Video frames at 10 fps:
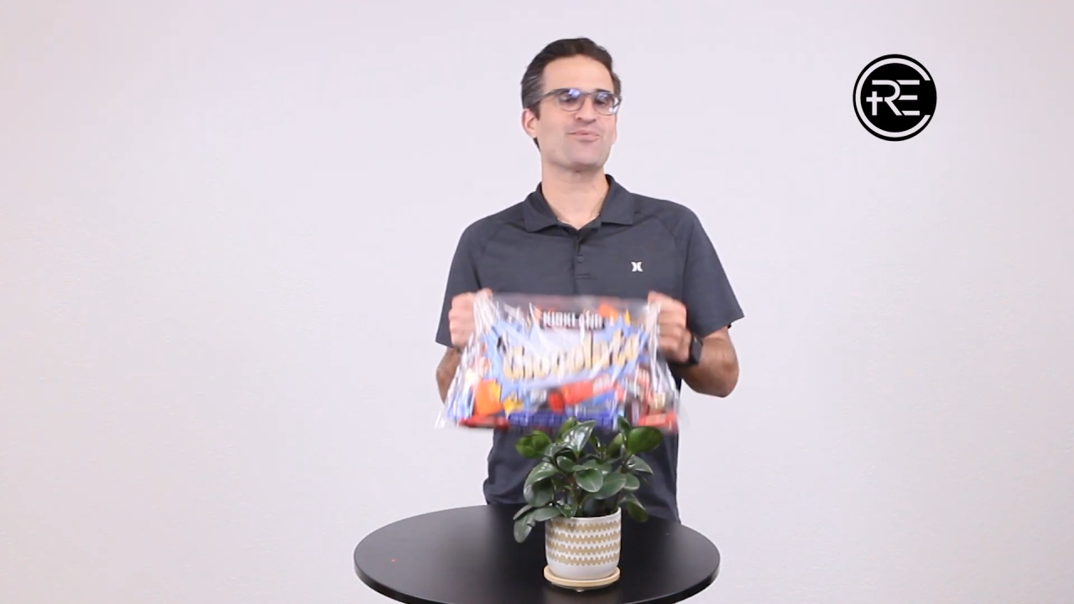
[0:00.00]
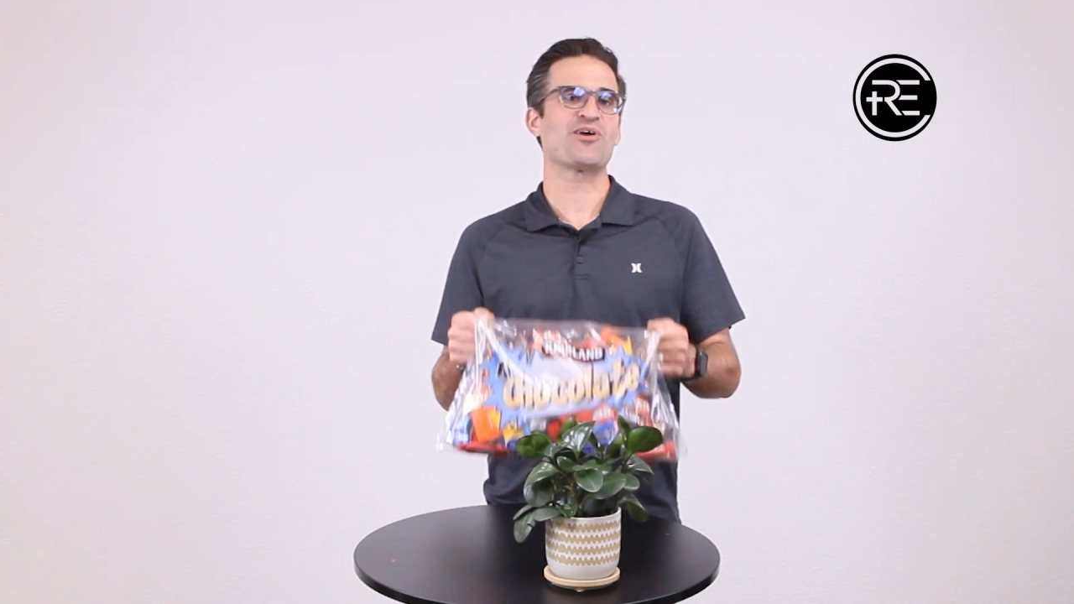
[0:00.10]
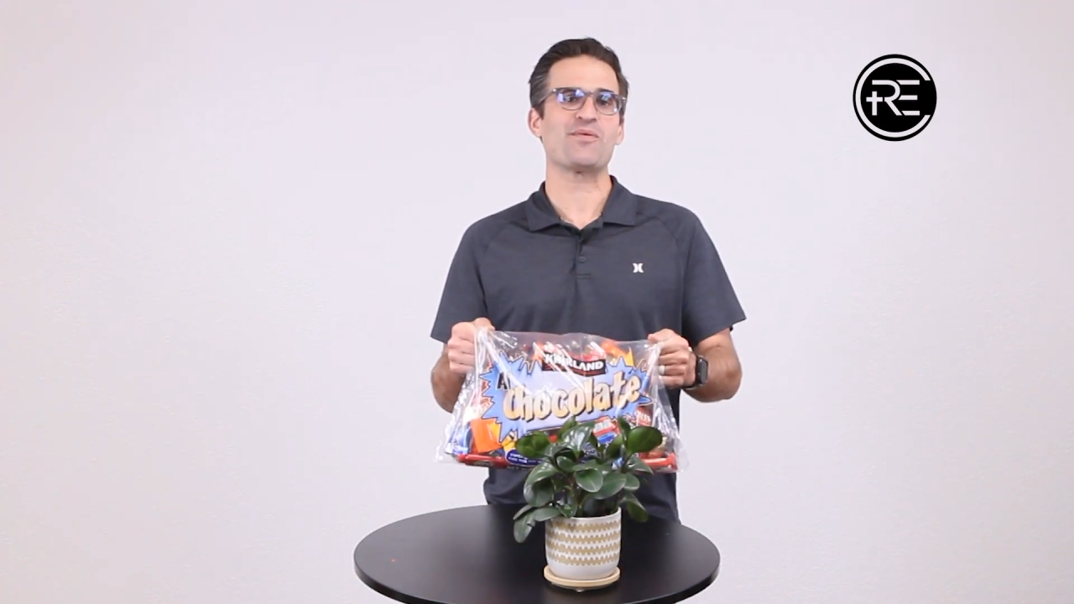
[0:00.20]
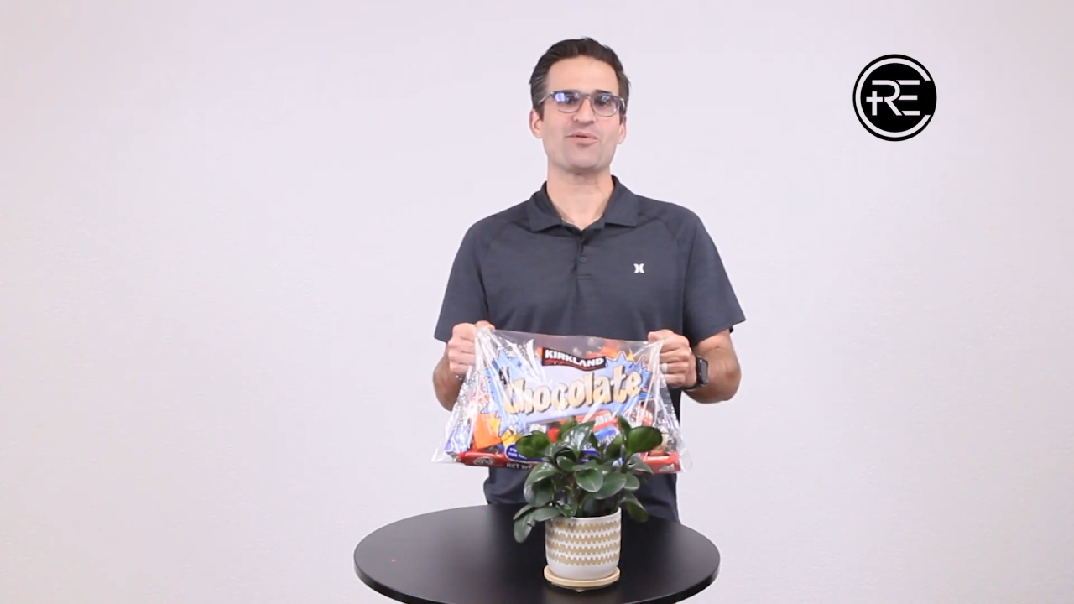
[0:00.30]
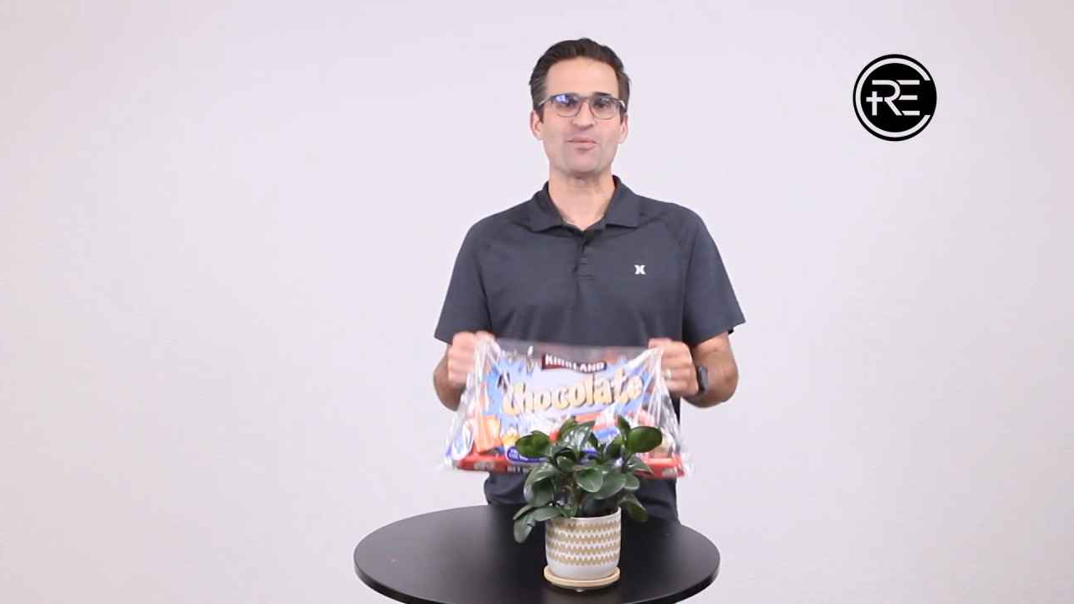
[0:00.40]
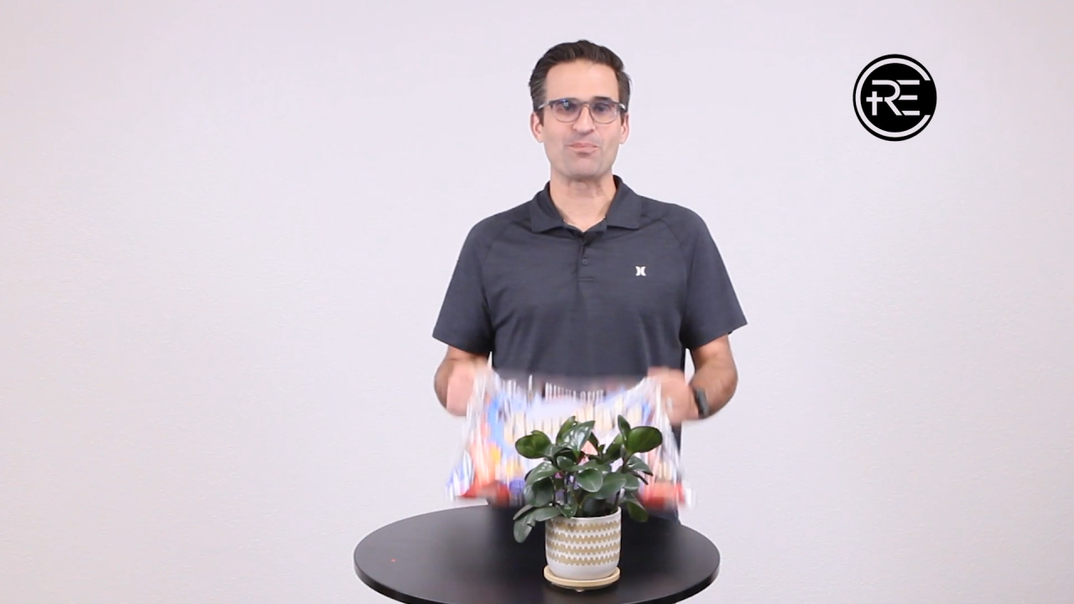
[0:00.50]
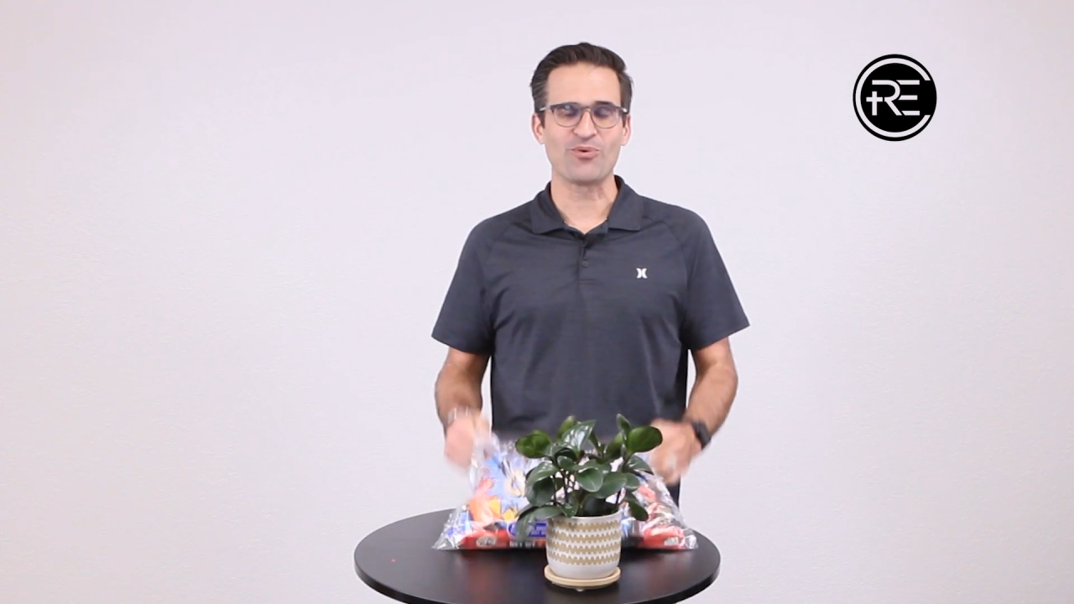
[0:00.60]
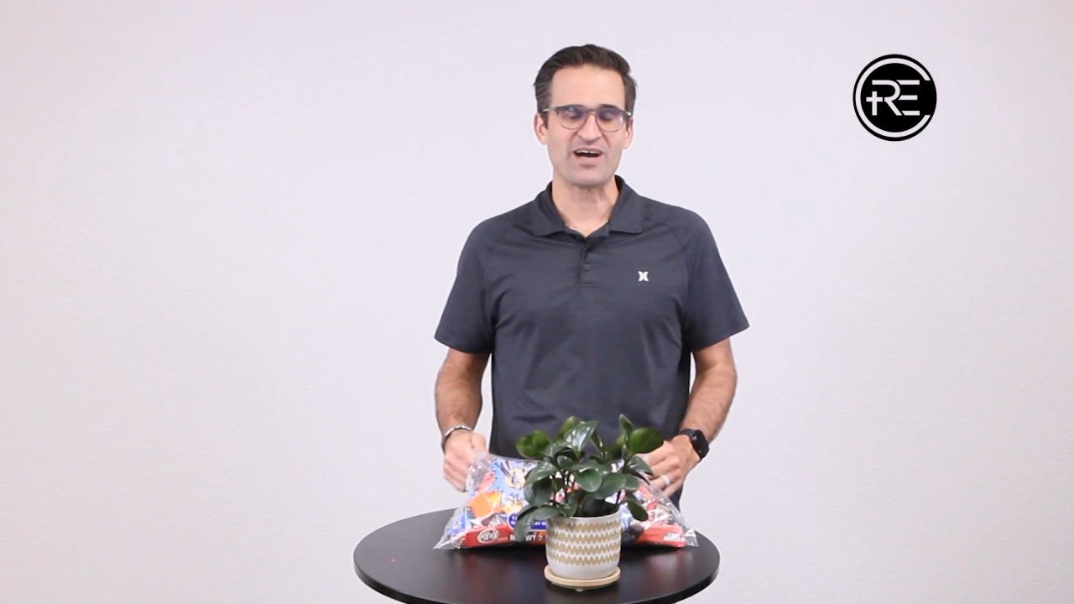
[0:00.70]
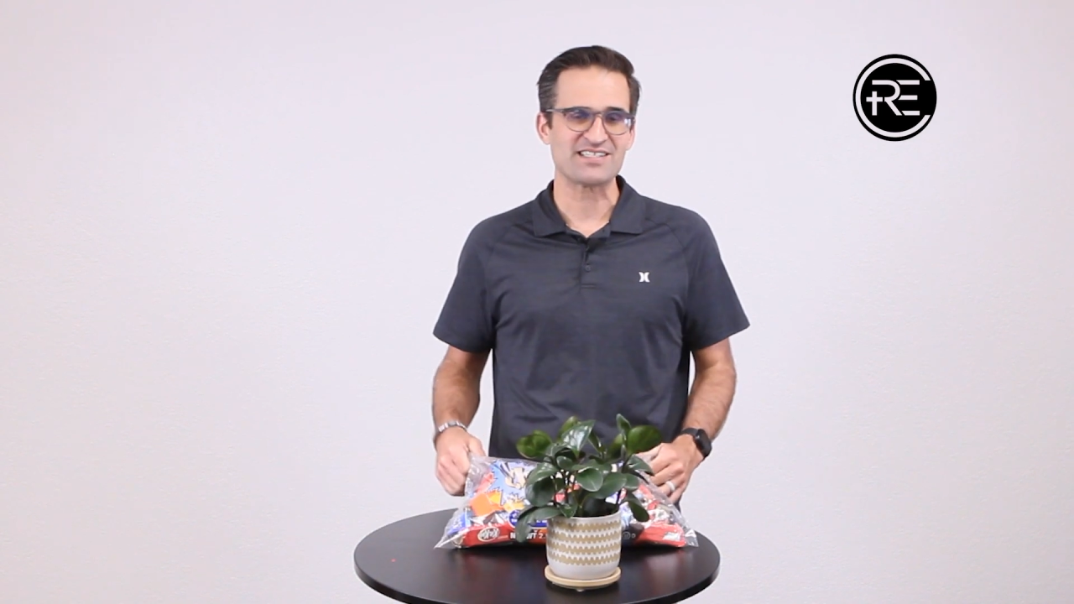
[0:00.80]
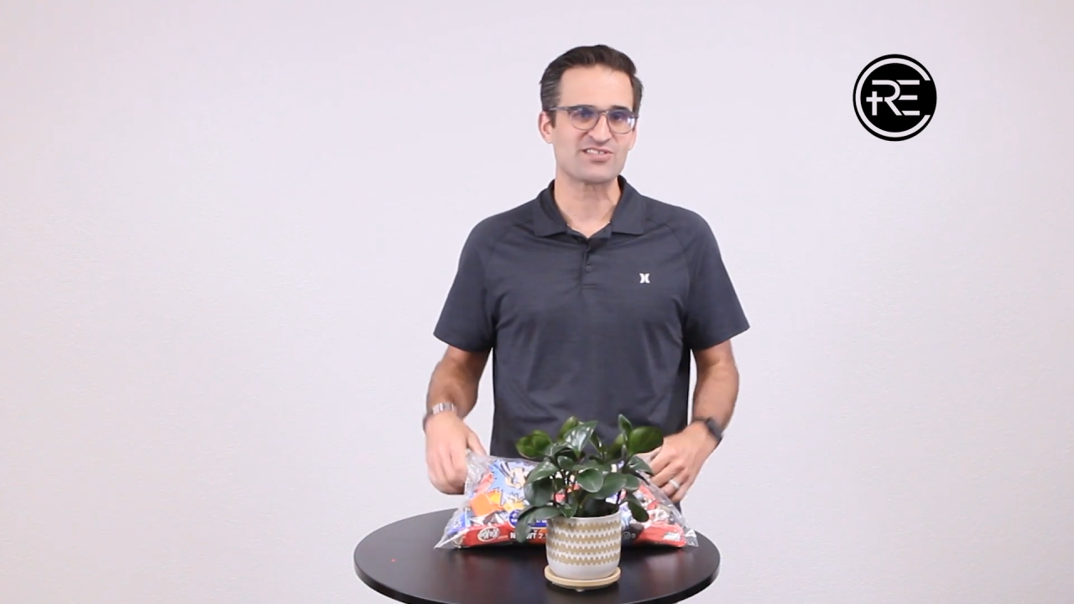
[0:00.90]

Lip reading: we're able to bless